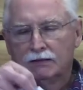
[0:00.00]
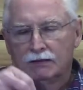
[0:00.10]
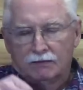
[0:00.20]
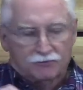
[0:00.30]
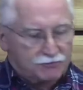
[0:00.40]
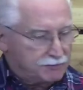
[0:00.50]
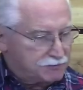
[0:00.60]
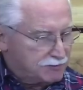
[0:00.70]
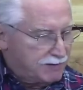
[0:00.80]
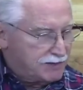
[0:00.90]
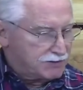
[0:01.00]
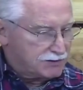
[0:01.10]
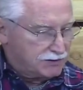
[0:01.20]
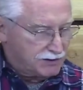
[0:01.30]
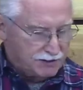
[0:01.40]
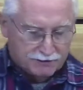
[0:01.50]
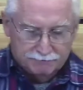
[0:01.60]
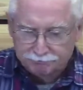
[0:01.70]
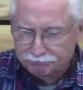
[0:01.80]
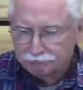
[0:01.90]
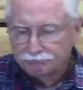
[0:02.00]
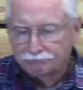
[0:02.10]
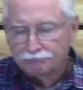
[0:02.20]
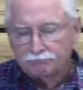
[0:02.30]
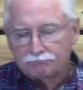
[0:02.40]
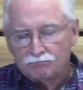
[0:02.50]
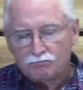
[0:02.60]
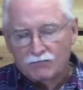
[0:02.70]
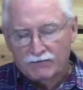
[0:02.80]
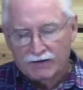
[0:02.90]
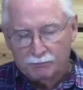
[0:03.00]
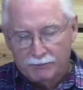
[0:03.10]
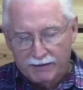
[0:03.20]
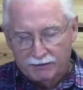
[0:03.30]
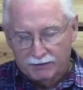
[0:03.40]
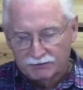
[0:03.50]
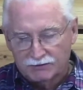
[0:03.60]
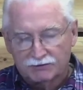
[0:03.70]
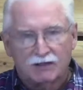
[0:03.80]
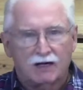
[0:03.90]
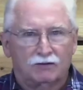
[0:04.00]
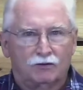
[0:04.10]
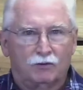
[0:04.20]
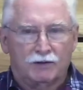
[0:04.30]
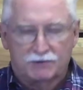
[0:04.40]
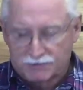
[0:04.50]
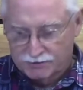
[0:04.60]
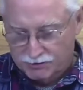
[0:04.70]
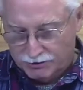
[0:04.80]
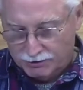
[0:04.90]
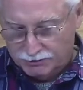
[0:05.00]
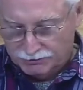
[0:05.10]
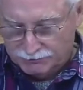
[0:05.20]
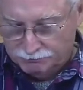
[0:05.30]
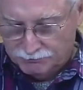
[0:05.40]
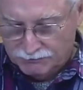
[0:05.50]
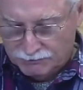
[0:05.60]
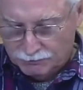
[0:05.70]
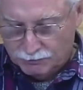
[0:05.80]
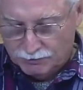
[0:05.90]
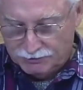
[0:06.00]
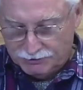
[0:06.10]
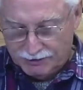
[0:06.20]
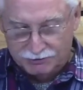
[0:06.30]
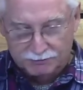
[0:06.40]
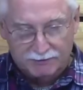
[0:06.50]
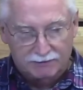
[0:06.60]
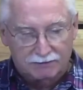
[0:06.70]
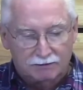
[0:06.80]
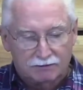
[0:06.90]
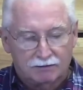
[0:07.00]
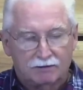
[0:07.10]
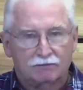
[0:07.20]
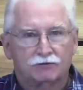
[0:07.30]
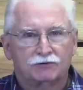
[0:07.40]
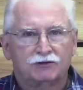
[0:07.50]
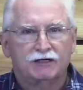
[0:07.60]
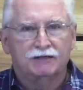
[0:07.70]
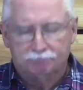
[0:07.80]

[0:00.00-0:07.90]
The scripture makes it clear that barrenness is not always a curse or a judgment for sin.